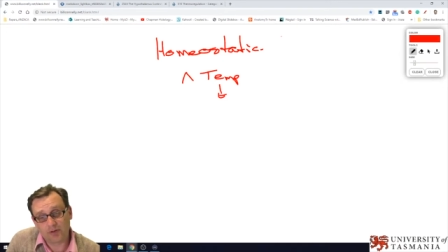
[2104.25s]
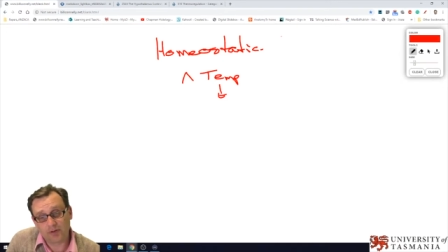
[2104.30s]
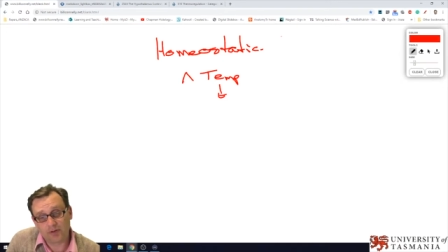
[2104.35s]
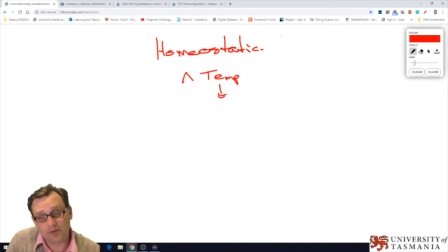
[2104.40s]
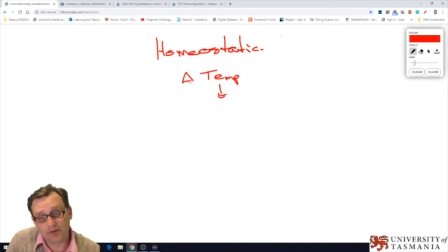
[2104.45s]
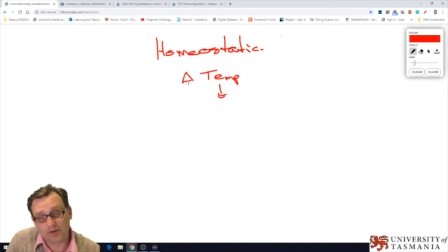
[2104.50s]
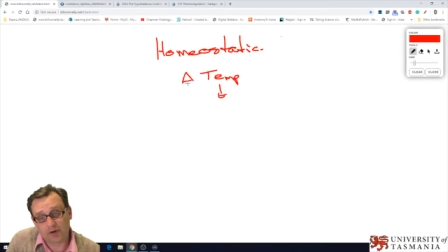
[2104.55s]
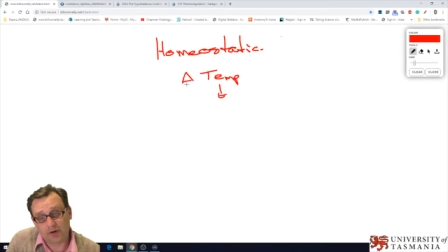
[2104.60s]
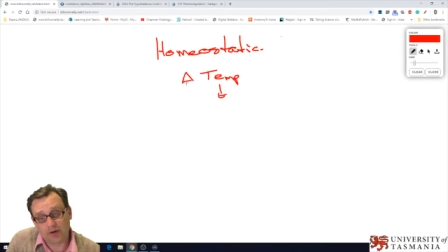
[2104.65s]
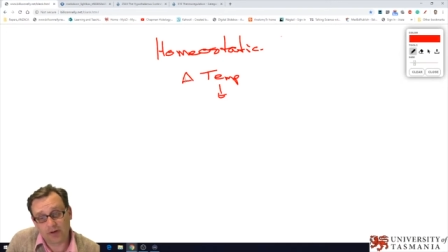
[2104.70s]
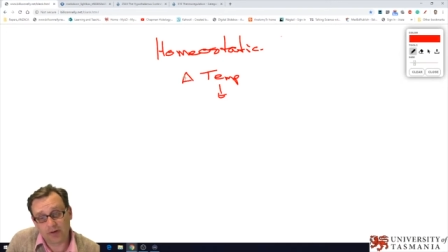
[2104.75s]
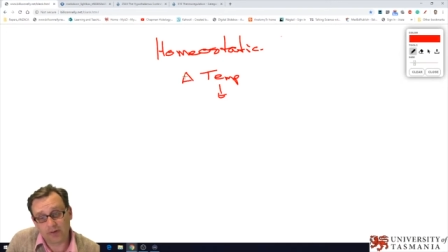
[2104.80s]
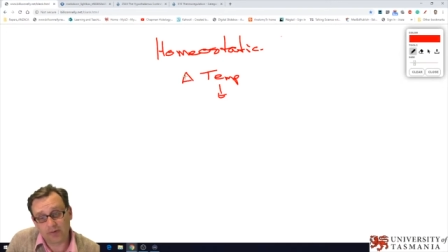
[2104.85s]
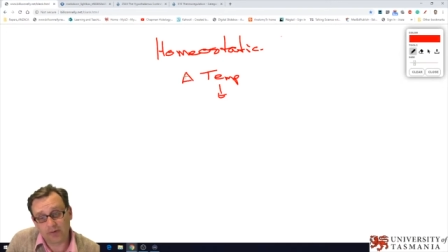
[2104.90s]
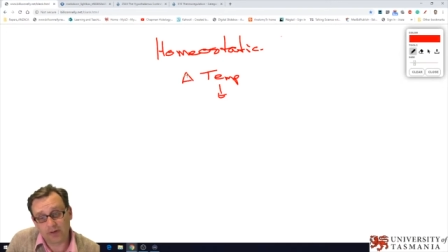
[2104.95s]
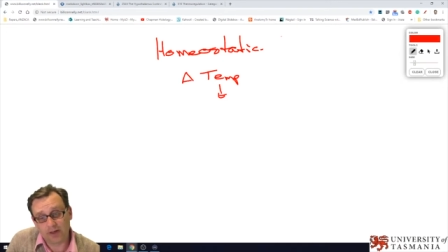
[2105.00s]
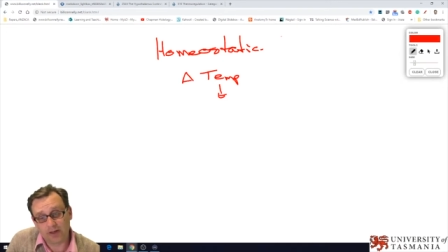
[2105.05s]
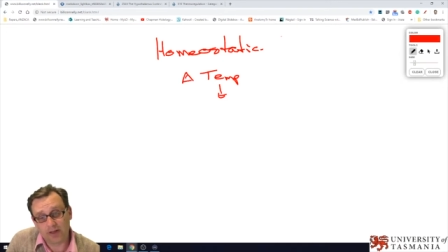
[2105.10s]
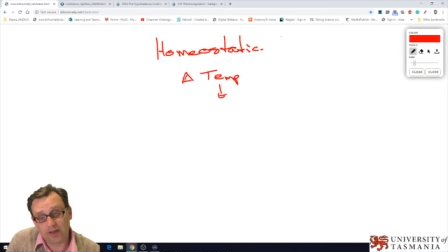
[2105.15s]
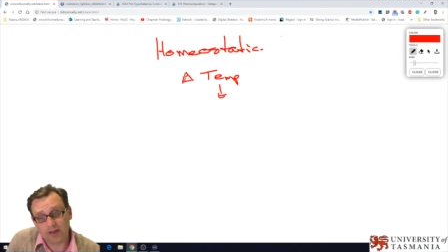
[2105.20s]
So we'll put a little
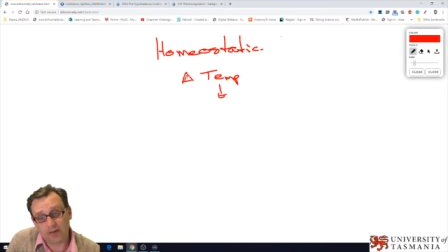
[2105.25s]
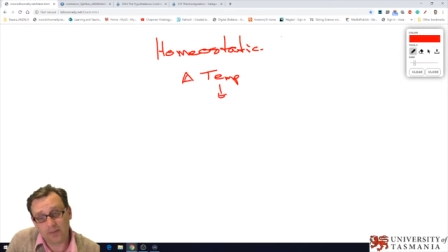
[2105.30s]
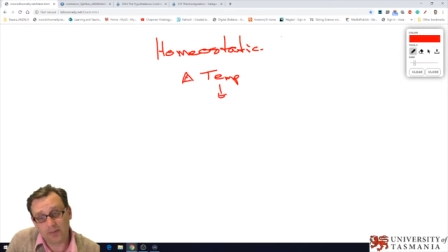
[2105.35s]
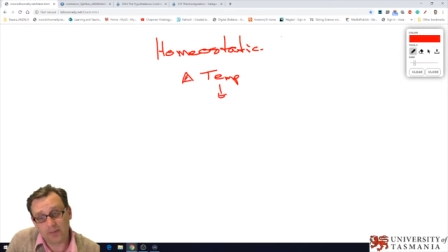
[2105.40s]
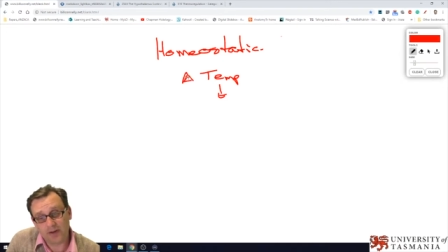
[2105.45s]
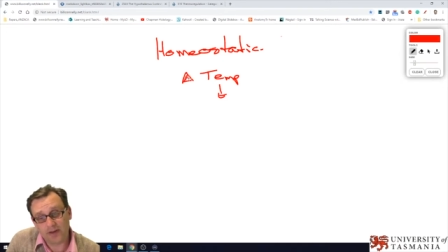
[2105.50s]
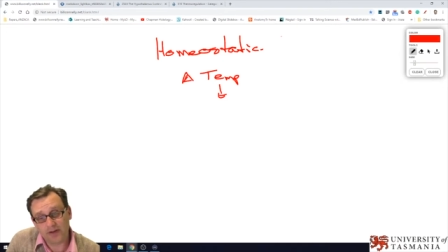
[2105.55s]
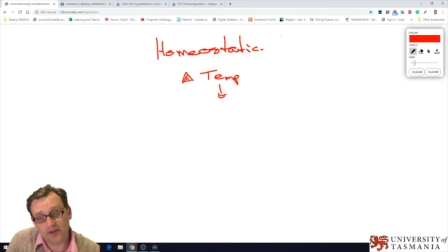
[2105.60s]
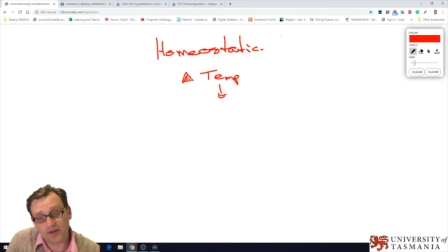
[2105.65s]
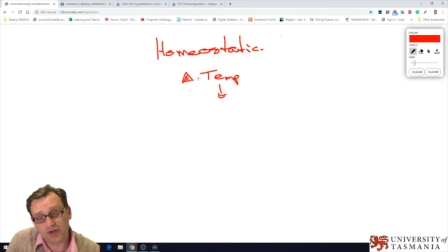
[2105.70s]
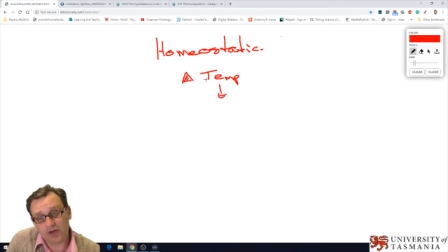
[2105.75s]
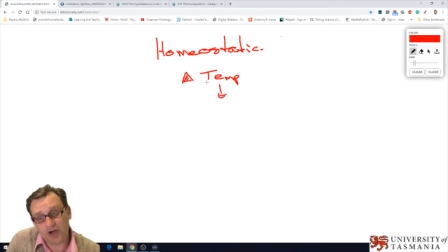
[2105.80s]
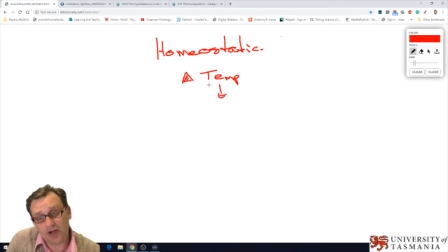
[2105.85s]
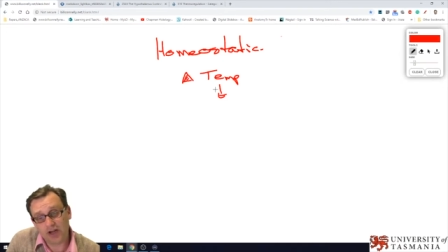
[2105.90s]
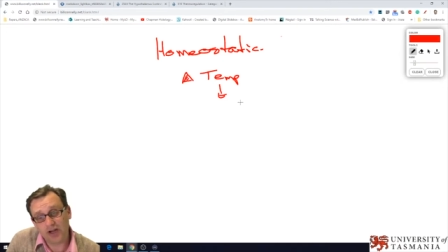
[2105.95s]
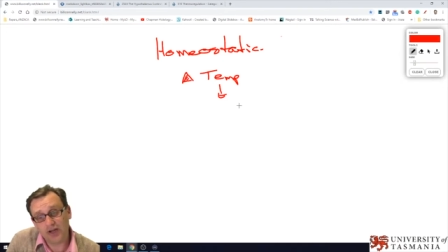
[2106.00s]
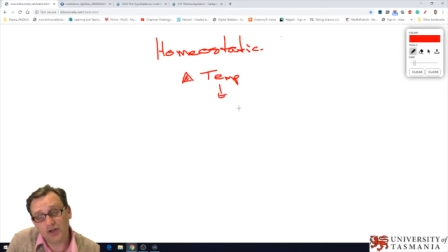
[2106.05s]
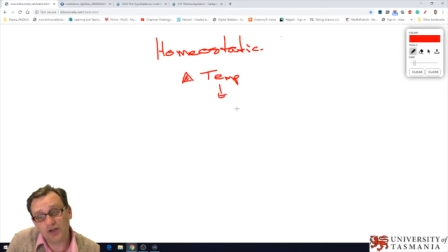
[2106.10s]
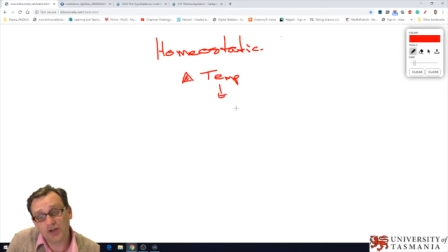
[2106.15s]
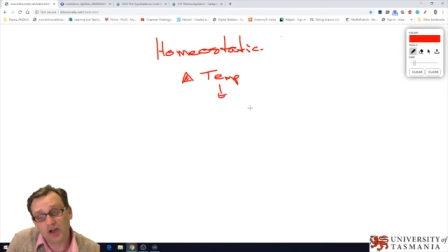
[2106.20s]
triangle there, that
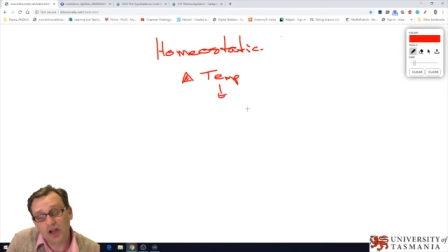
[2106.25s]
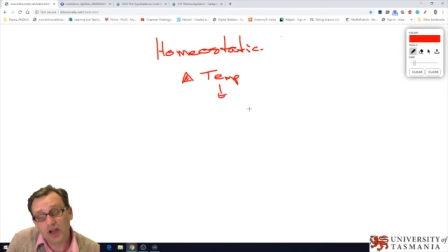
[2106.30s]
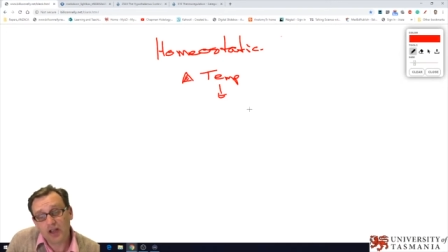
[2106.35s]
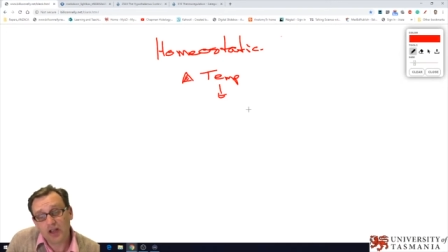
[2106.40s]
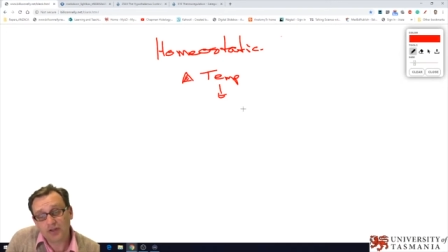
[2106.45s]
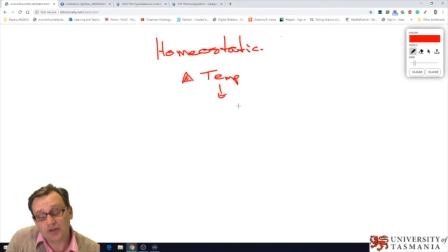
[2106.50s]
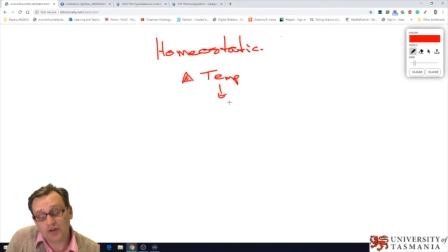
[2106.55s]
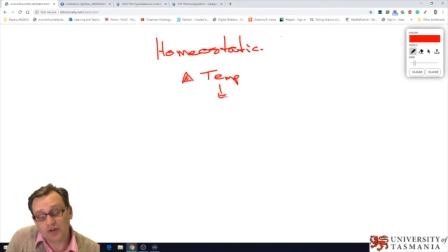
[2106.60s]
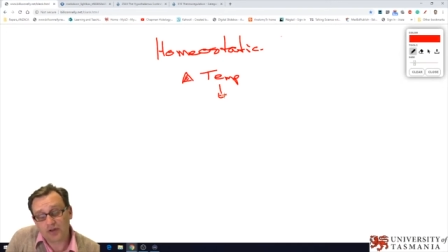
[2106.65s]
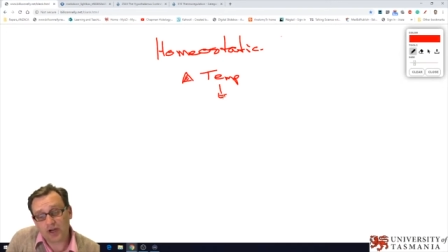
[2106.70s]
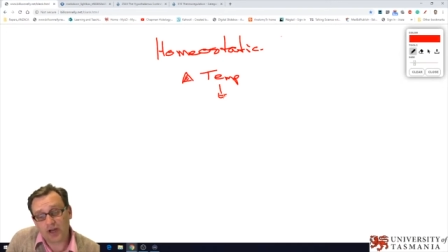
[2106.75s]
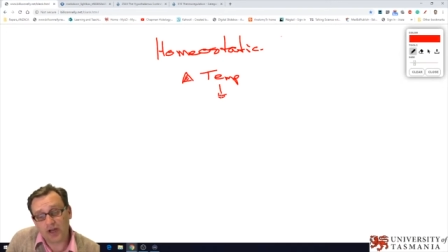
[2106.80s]
means change.